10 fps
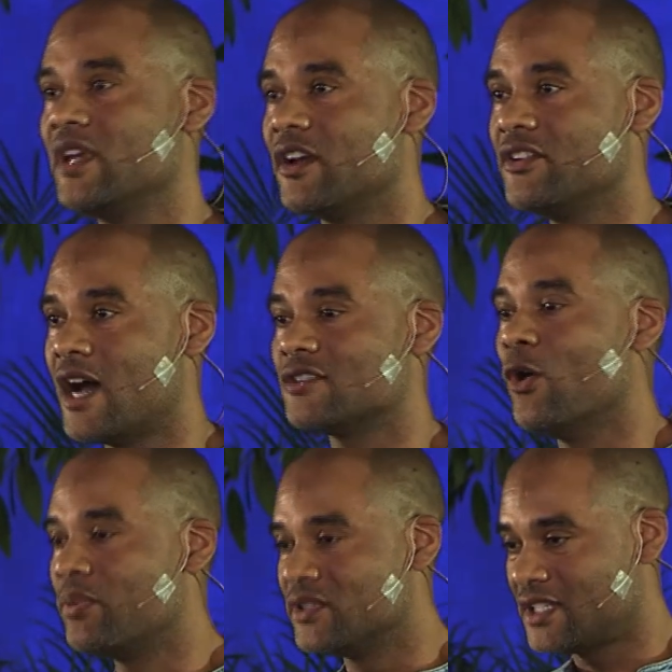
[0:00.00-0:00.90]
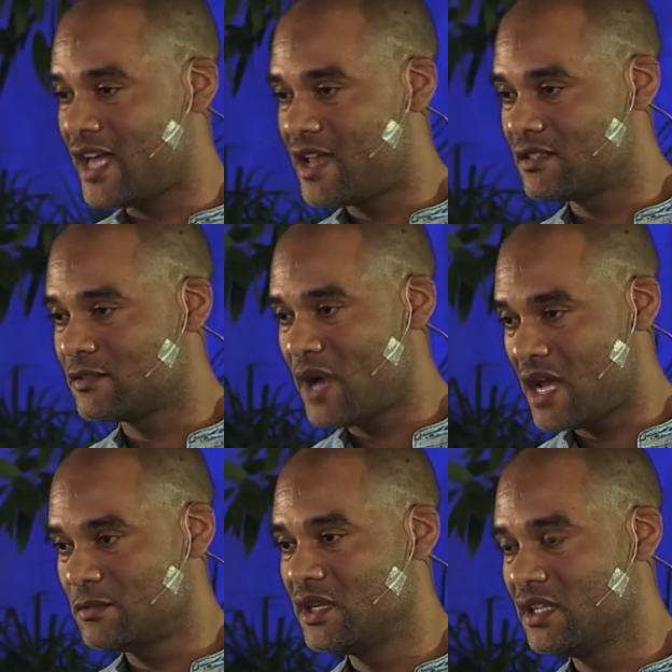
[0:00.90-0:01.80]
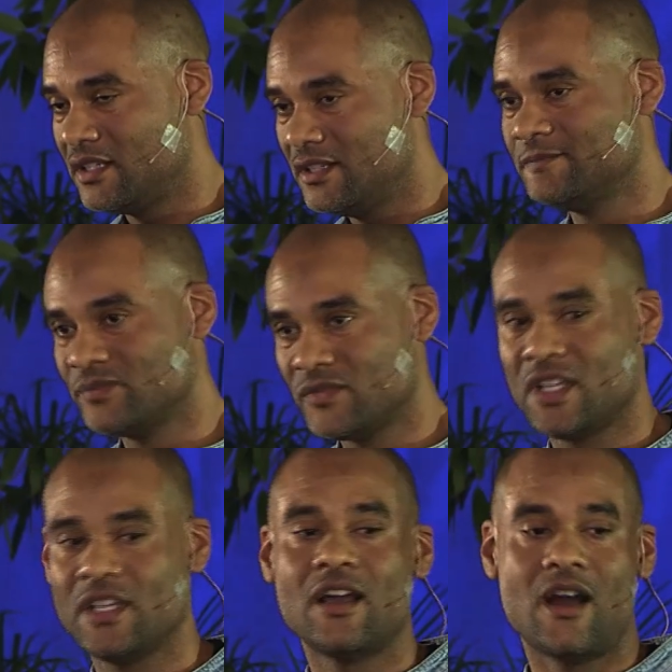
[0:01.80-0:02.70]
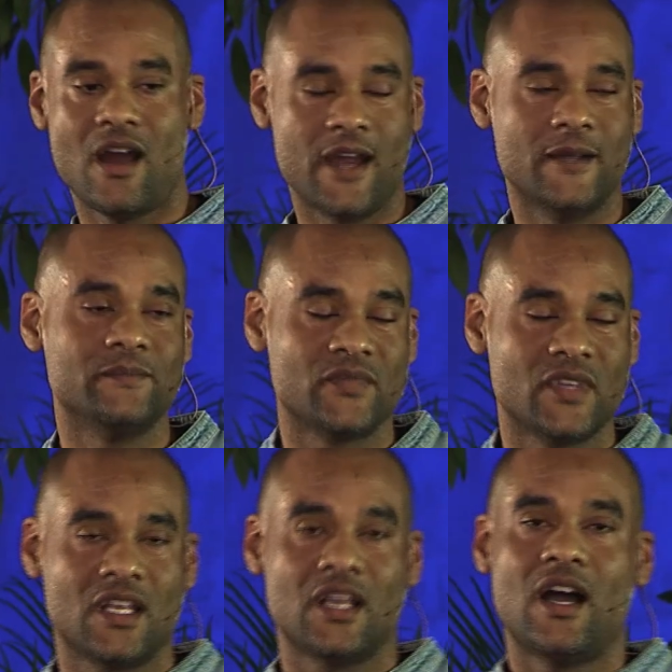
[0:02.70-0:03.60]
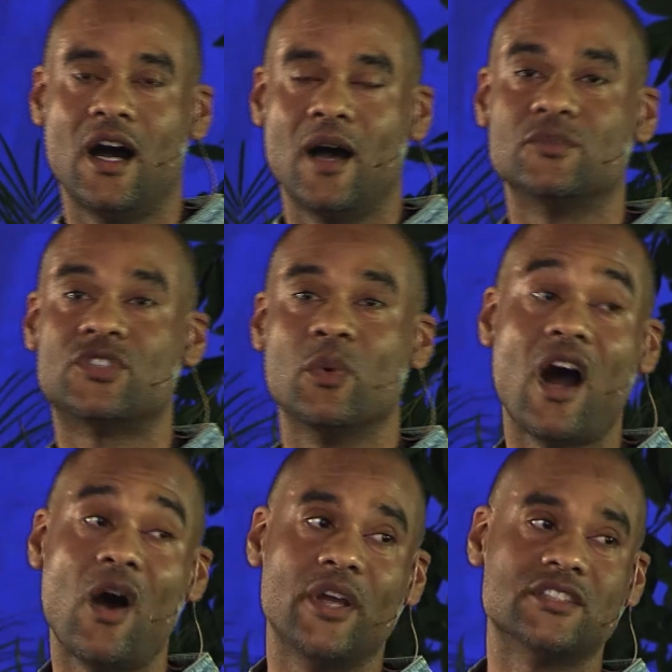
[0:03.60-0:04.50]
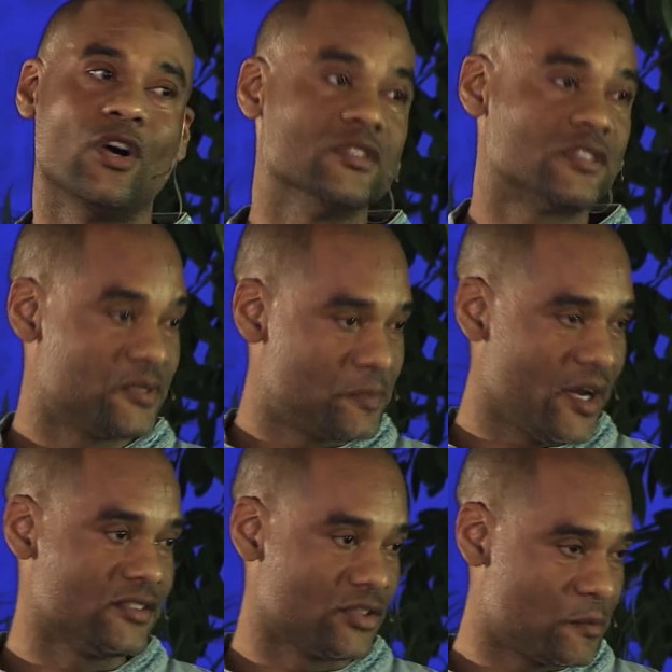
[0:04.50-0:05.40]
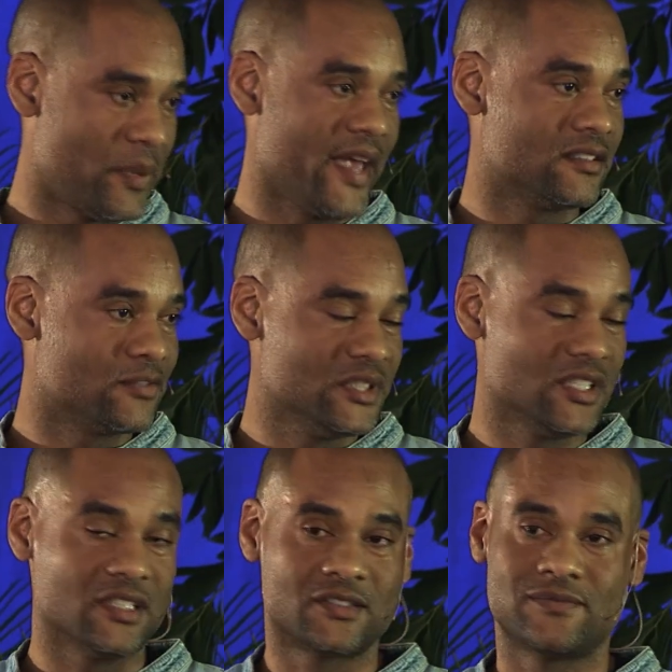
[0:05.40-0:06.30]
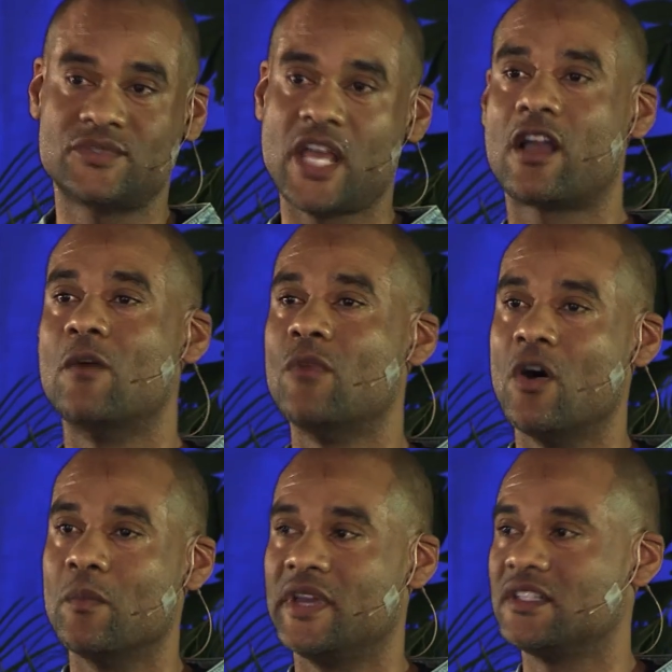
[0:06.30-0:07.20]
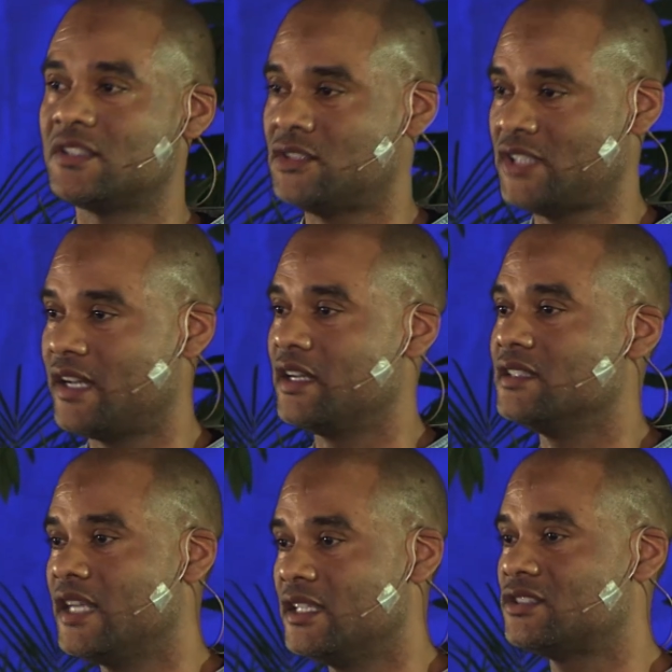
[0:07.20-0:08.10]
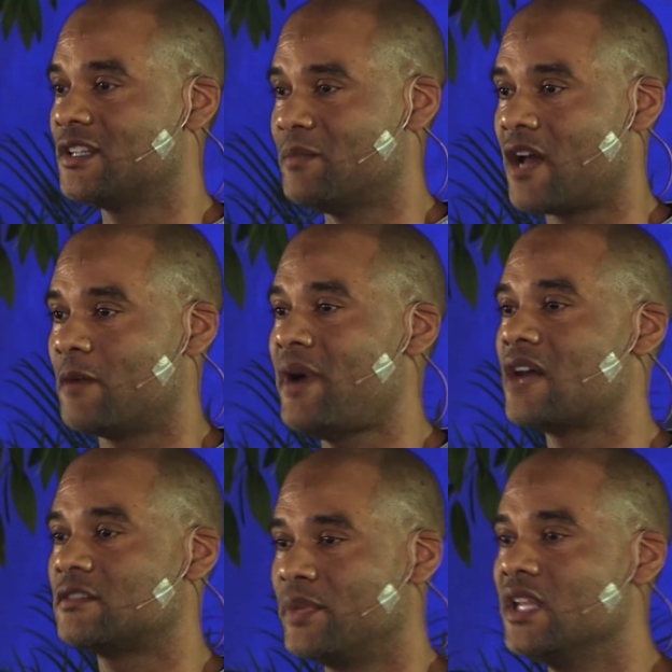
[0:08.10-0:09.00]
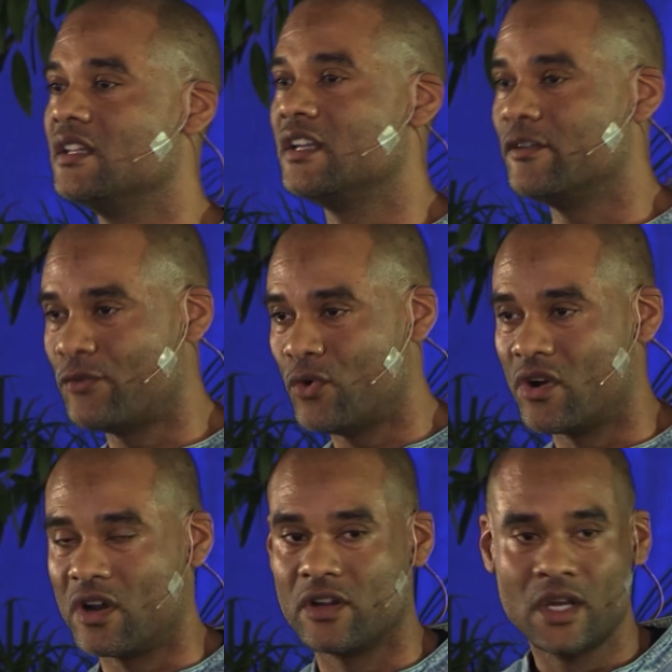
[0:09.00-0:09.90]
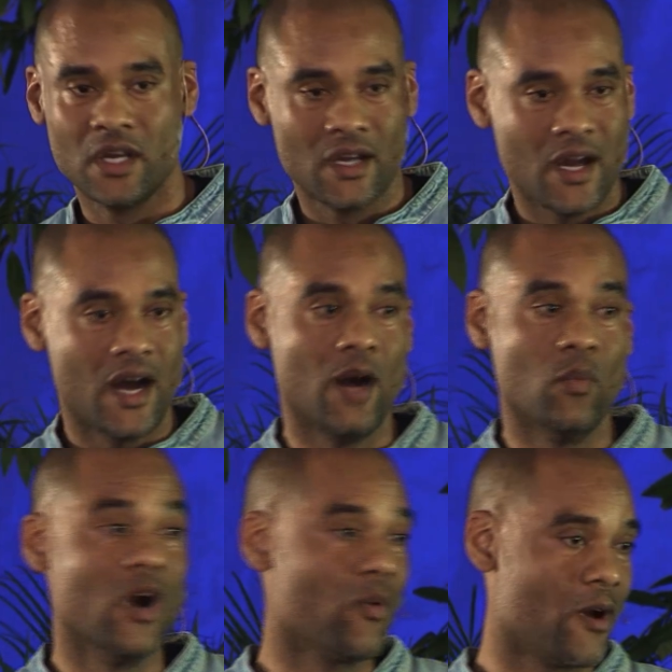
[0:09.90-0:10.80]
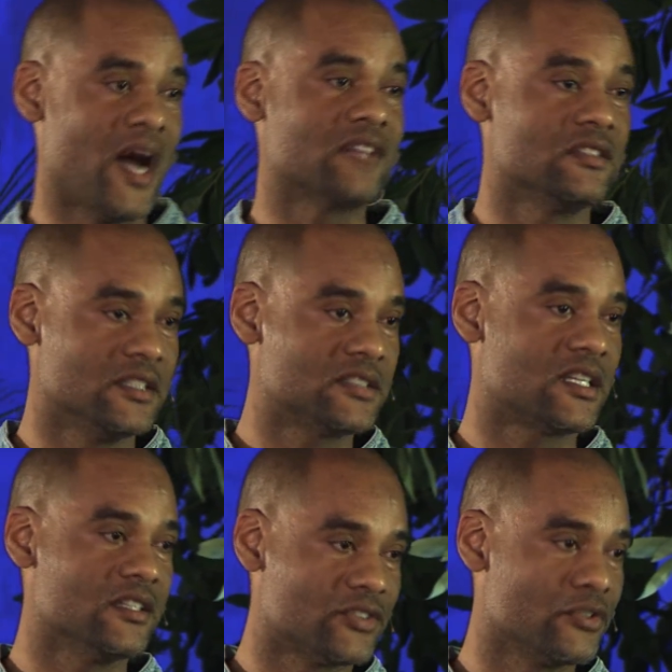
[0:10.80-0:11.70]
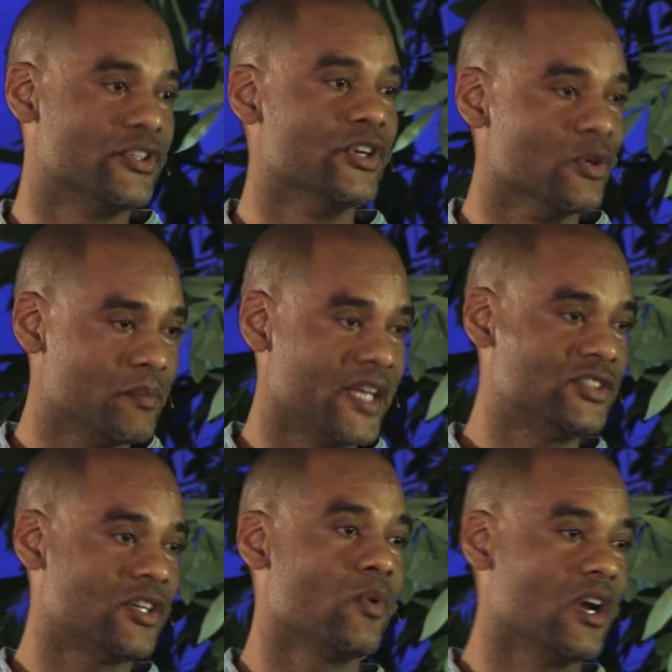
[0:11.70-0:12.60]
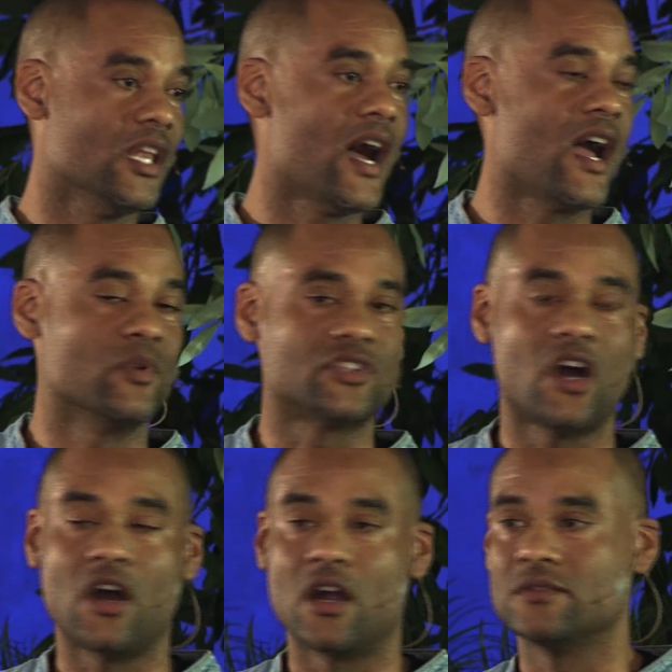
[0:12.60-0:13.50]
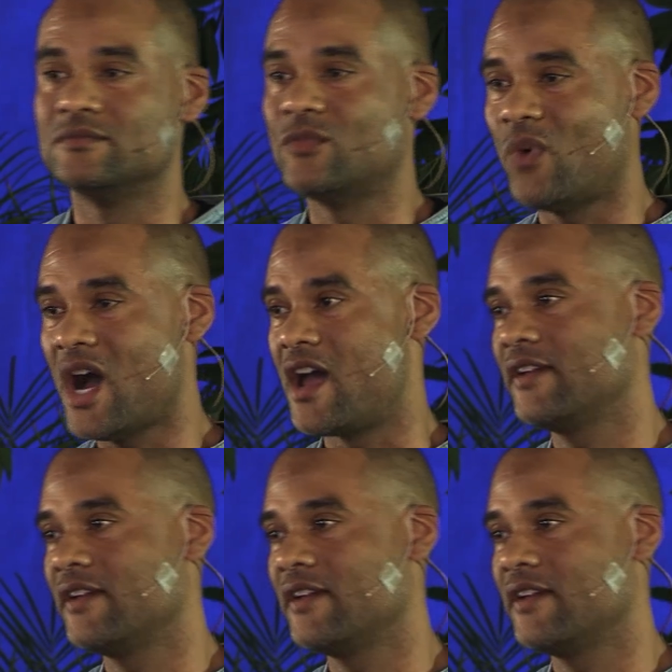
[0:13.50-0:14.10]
Are you guys open to that as a possibility? All right. Um, so we always hold some spiritual space. We just take a moment to set an intention about a possibility for uh, what we're about to discuss or do. Make sure we're aligned with our why.